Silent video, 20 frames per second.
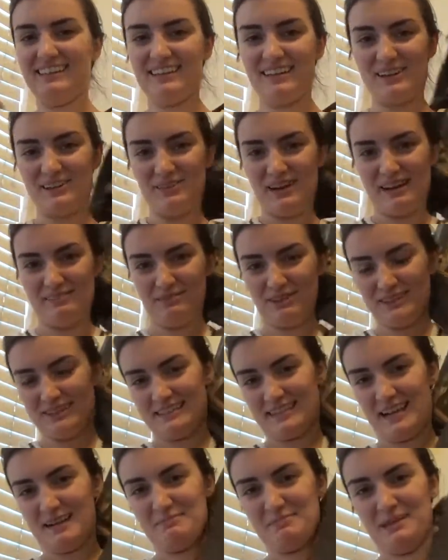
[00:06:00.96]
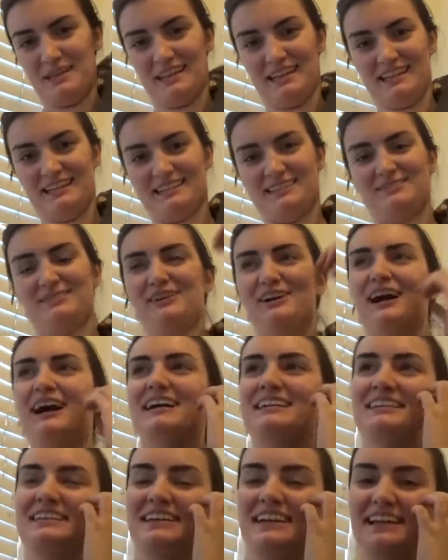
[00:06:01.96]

whoever sent me this forgot to